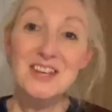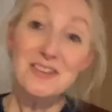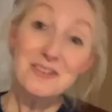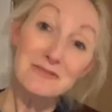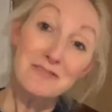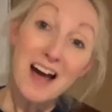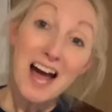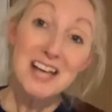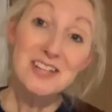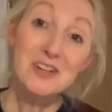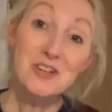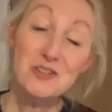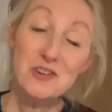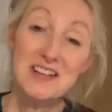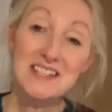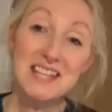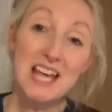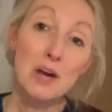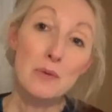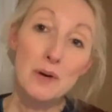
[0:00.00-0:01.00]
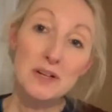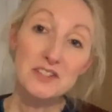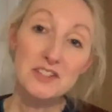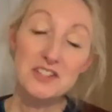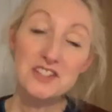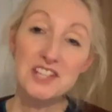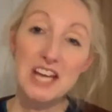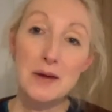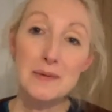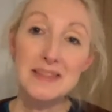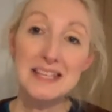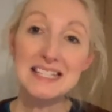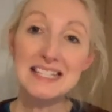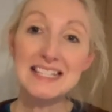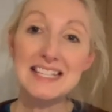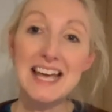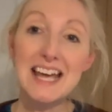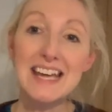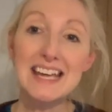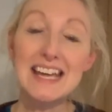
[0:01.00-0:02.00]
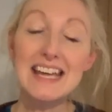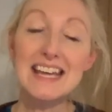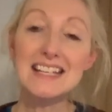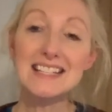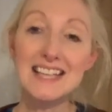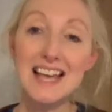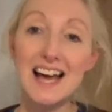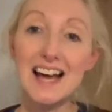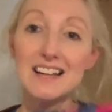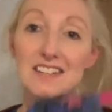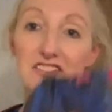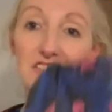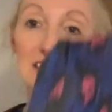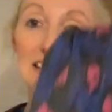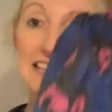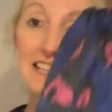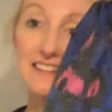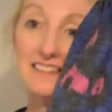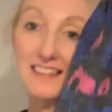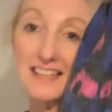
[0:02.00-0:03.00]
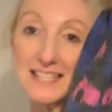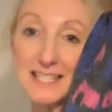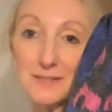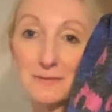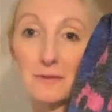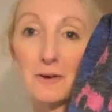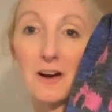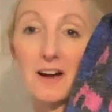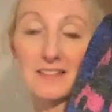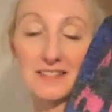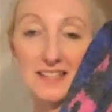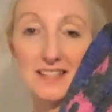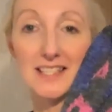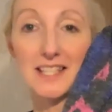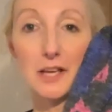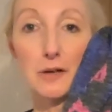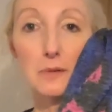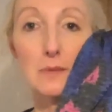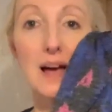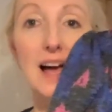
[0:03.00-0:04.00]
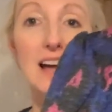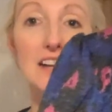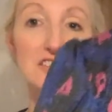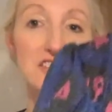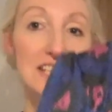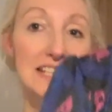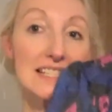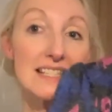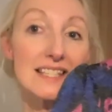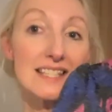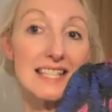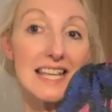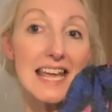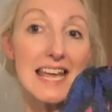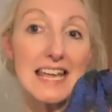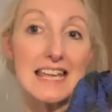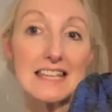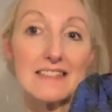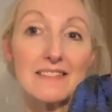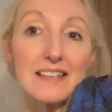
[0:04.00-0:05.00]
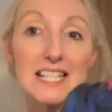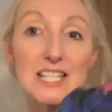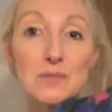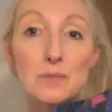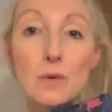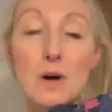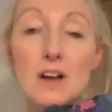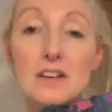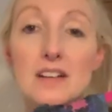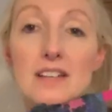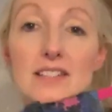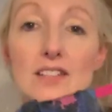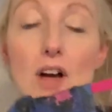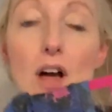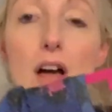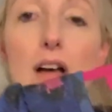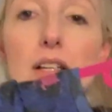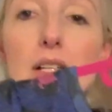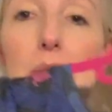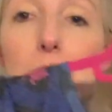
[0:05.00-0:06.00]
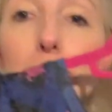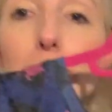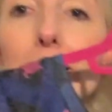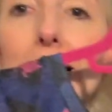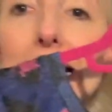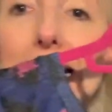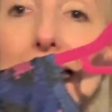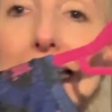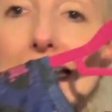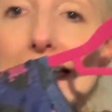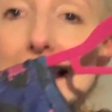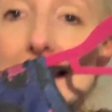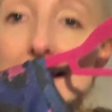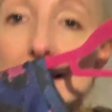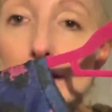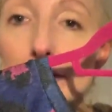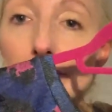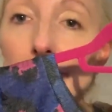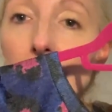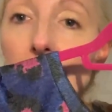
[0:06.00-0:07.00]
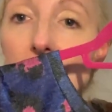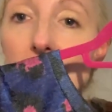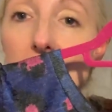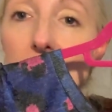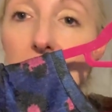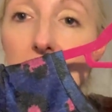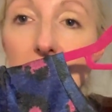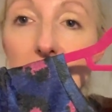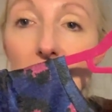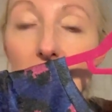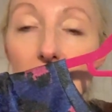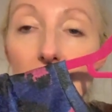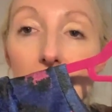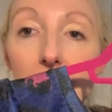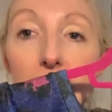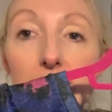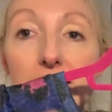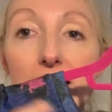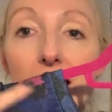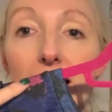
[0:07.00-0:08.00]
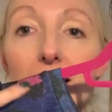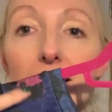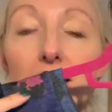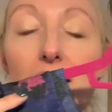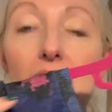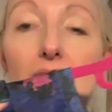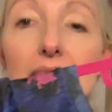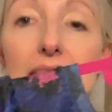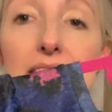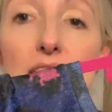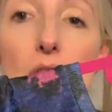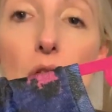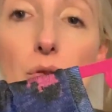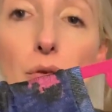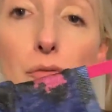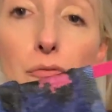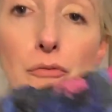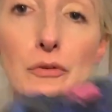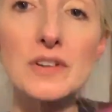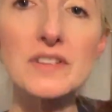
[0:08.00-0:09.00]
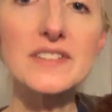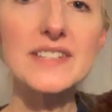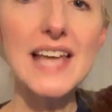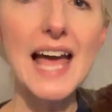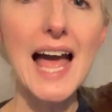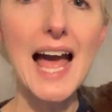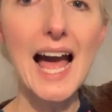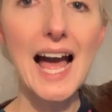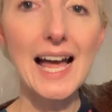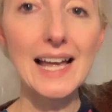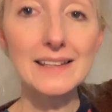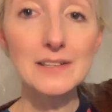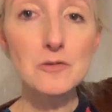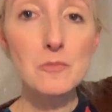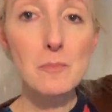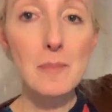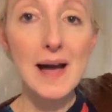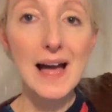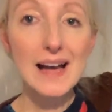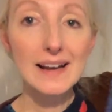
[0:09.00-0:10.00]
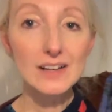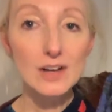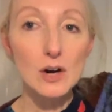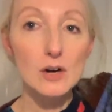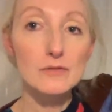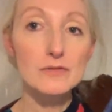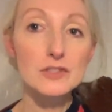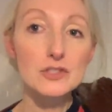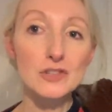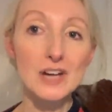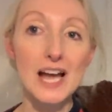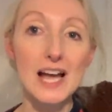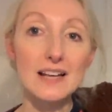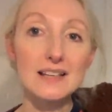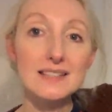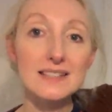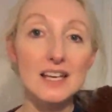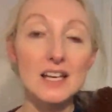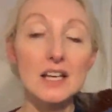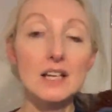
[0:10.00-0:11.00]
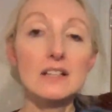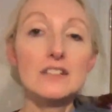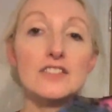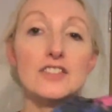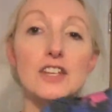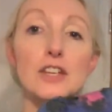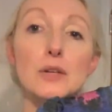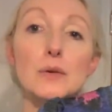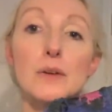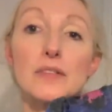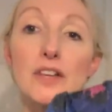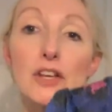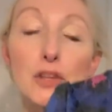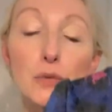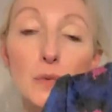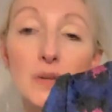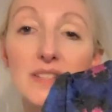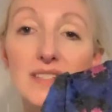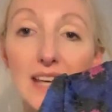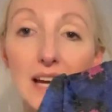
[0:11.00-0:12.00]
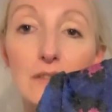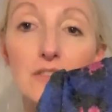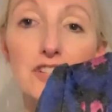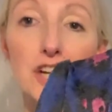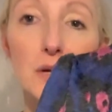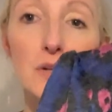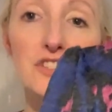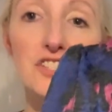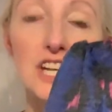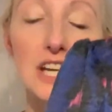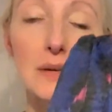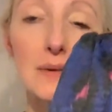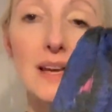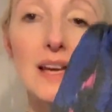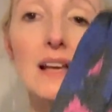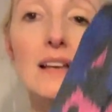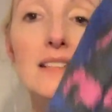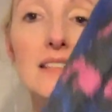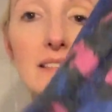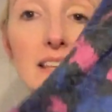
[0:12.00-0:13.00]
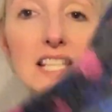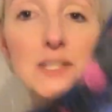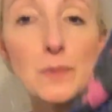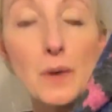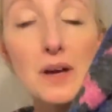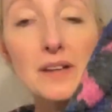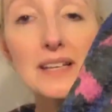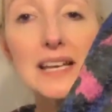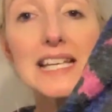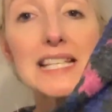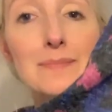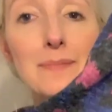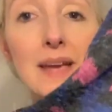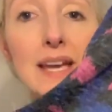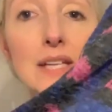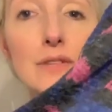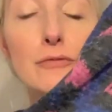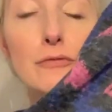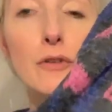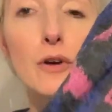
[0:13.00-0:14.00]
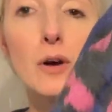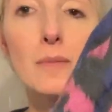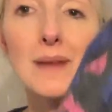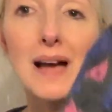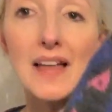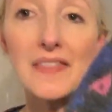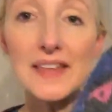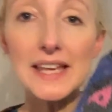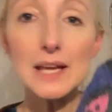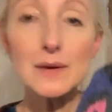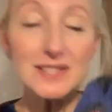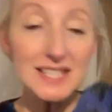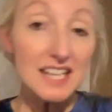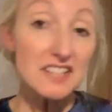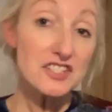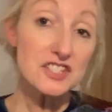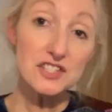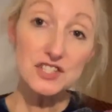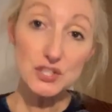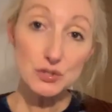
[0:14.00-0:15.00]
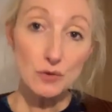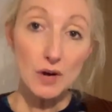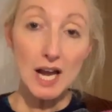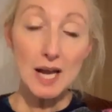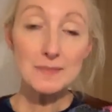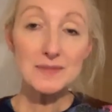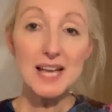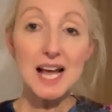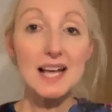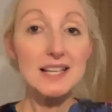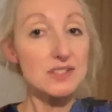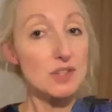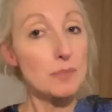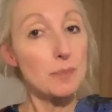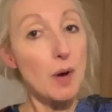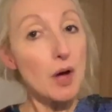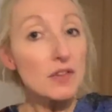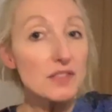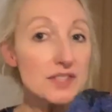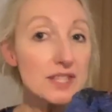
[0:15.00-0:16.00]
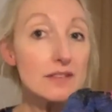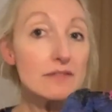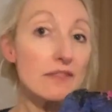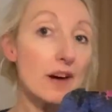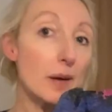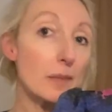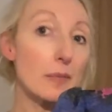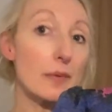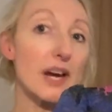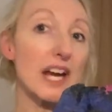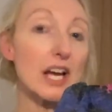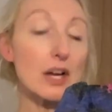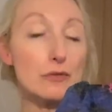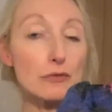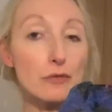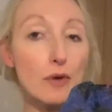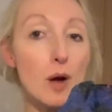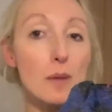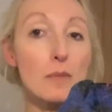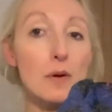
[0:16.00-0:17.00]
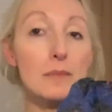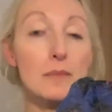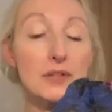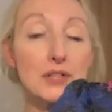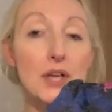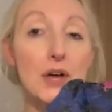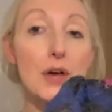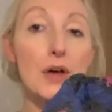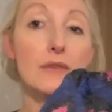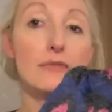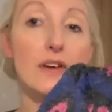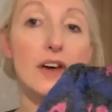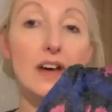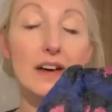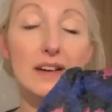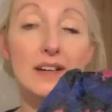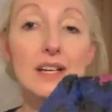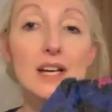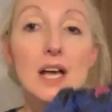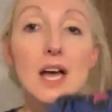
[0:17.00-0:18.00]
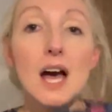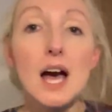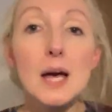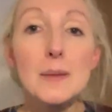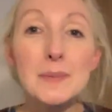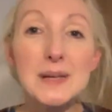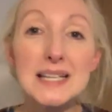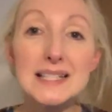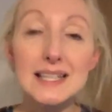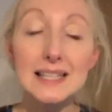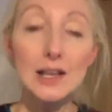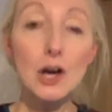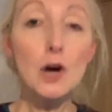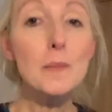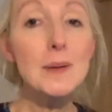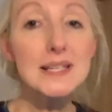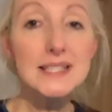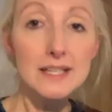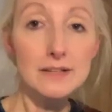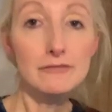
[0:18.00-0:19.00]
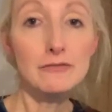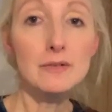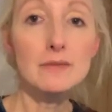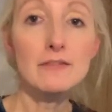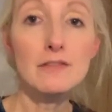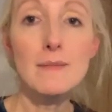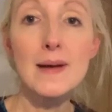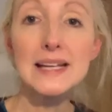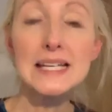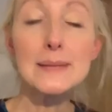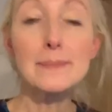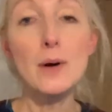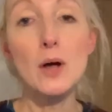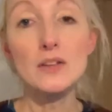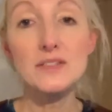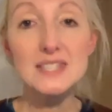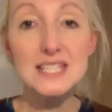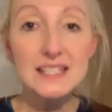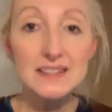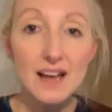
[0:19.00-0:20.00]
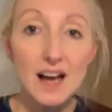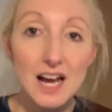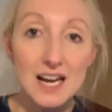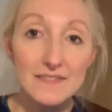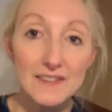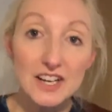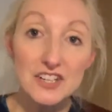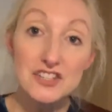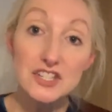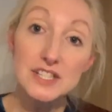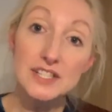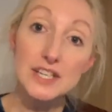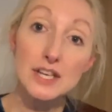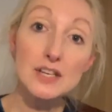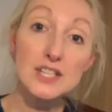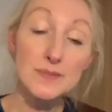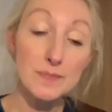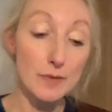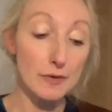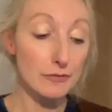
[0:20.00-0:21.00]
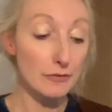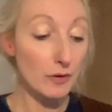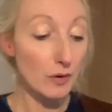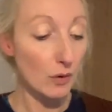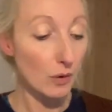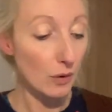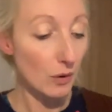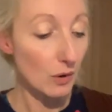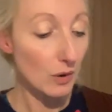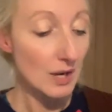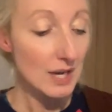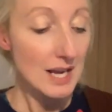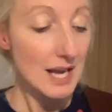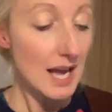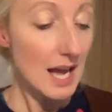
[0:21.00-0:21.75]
So the final dress that I wanted to share with you today is actually this one. So as you can see this one has got a completely different neckline on the front and back of the dress to the other ones that I've showed you. So this one is made from, I think it was actually described as the Ponte fabric from Minerva, uh, but it's a little bit different from any Ponte that I've actually used before.